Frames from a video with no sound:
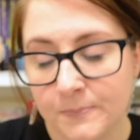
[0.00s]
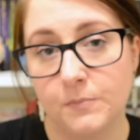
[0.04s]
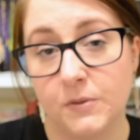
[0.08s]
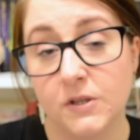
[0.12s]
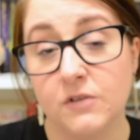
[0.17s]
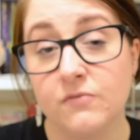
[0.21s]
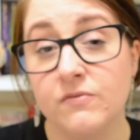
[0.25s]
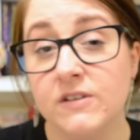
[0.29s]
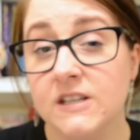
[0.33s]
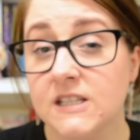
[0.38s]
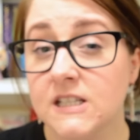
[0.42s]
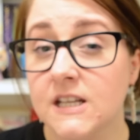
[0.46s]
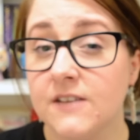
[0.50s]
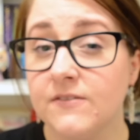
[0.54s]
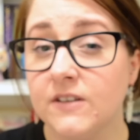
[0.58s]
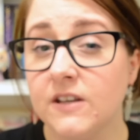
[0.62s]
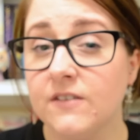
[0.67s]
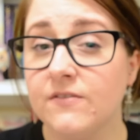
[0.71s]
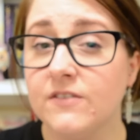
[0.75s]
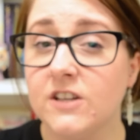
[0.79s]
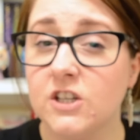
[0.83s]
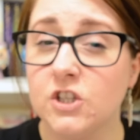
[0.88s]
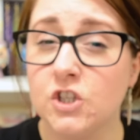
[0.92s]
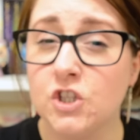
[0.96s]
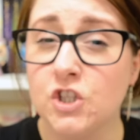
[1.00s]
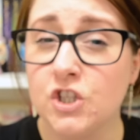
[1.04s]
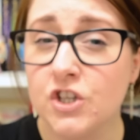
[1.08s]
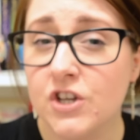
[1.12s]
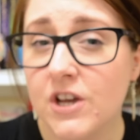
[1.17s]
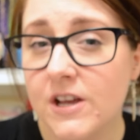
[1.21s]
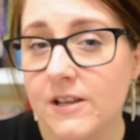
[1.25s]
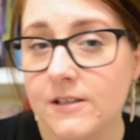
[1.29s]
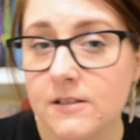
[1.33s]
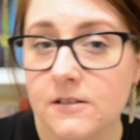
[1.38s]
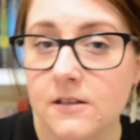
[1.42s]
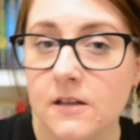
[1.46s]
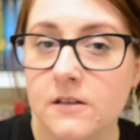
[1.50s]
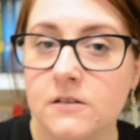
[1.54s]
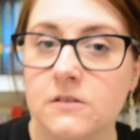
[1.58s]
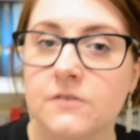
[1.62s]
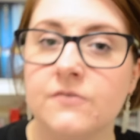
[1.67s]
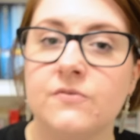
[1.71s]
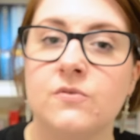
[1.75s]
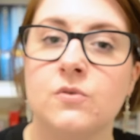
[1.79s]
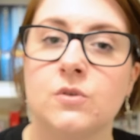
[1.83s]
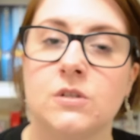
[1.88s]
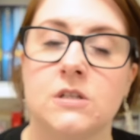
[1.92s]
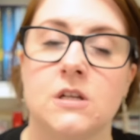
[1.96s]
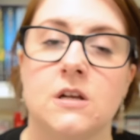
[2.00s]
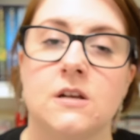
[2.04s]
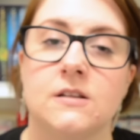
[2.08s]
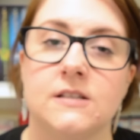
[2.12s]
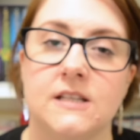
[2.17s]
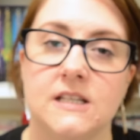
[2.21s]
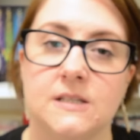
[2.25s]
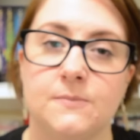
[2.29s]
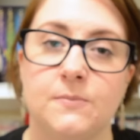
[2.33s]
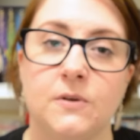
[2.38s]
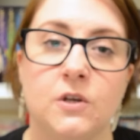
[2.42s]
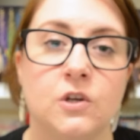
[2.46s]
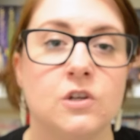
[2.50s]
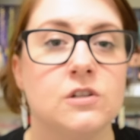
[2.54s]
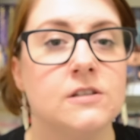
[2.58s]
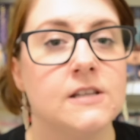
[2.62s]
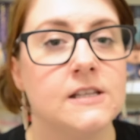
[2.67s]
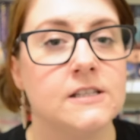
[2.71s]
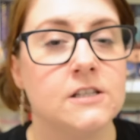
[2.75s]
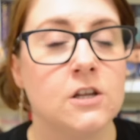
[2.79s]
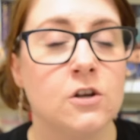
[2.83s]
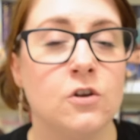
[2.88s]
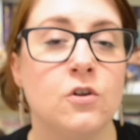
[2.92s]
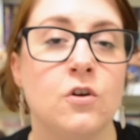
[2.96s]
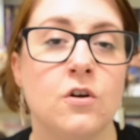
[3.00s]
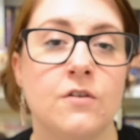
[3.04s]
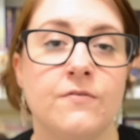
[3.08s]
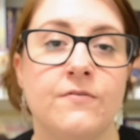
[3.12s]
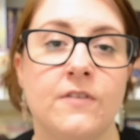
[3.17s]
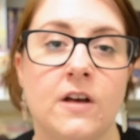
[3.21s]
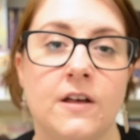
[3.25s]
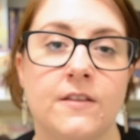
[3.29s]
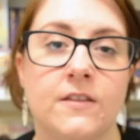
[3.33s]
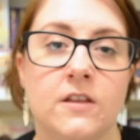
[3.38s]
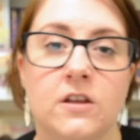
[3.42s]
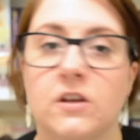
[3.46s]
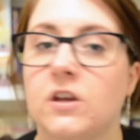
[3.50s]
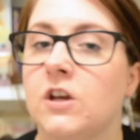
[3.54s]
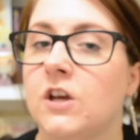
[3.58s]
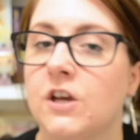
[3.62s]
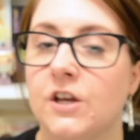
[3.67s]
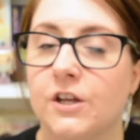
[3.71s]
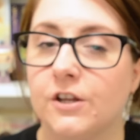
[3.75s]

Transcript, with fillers: But the reason I've given it just under 4 stars is because there's a lot of other